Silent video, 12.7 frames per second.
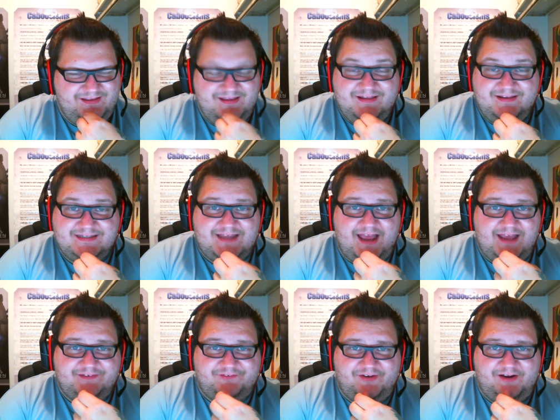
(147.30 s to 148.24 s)
this
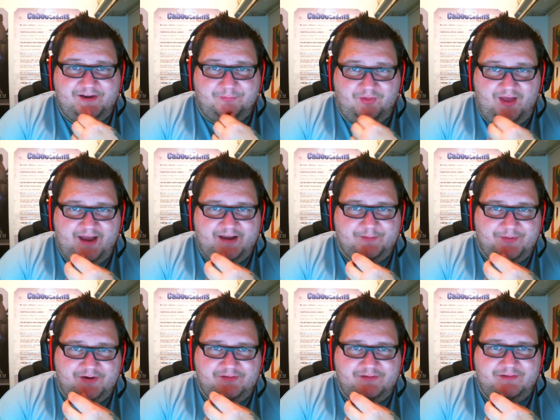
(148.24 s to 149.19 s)
guy straight up lied.
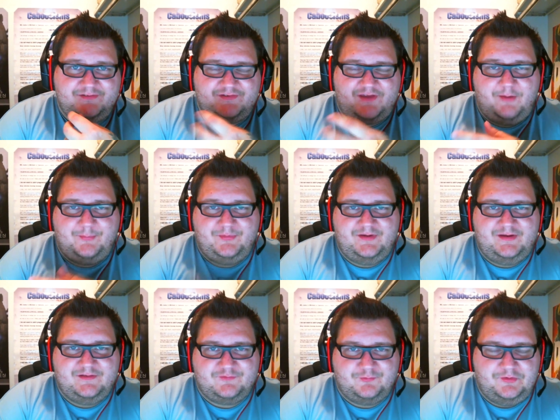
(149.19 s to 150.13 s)
Apparently this company
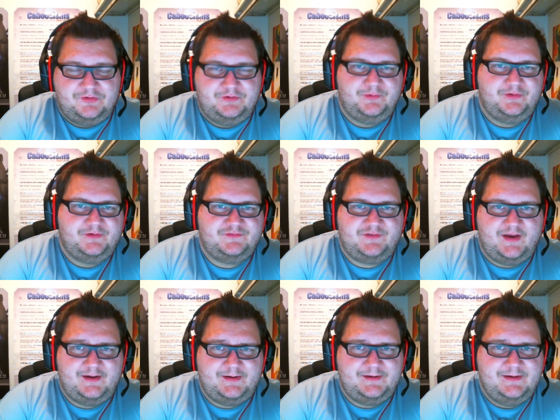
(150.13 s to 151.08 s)
is really, really
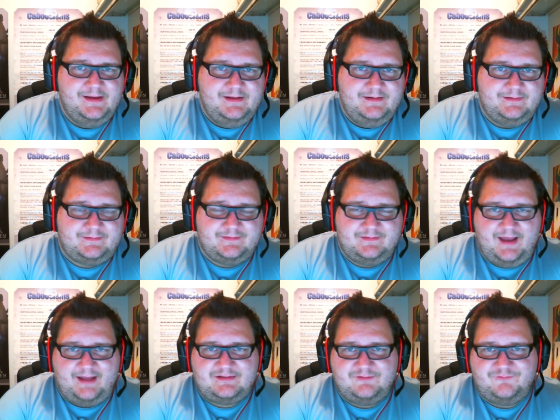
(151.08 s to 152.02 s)
shady. This is
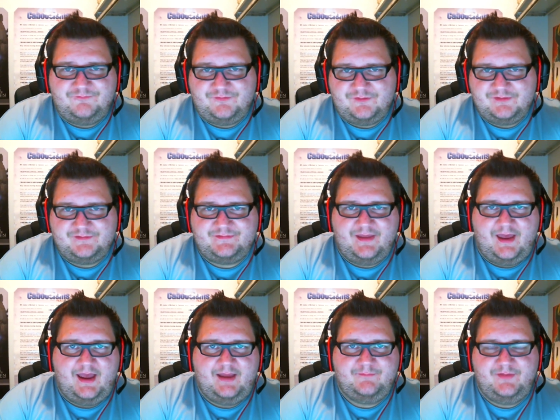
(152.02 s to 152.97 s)
not the first
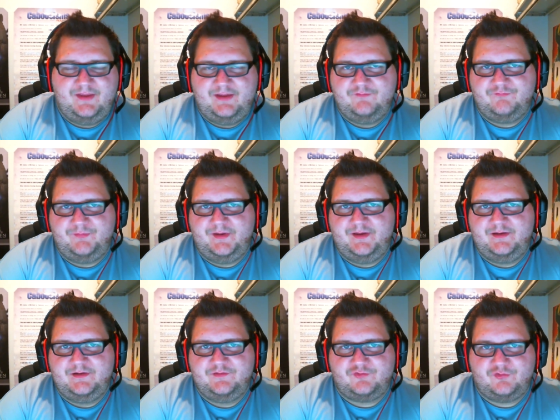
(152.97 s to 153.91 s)
time they have
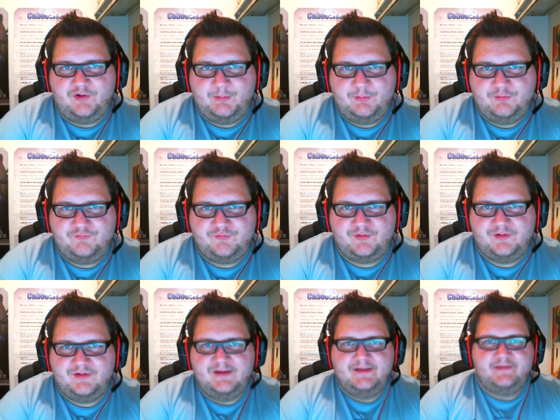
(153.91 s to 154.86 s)
been in trouble
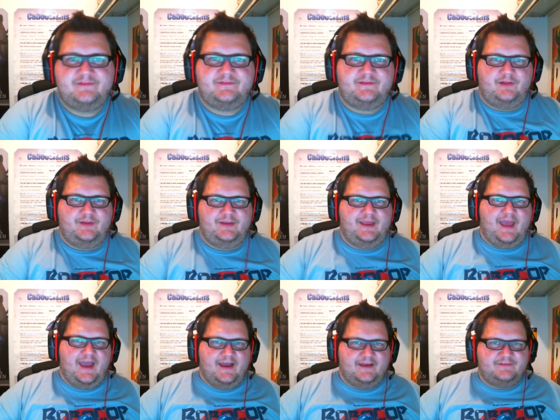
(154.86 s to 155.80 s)
for stealing
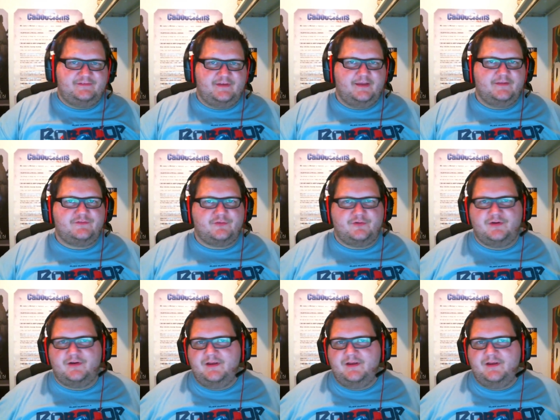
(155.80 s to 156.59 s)
assets or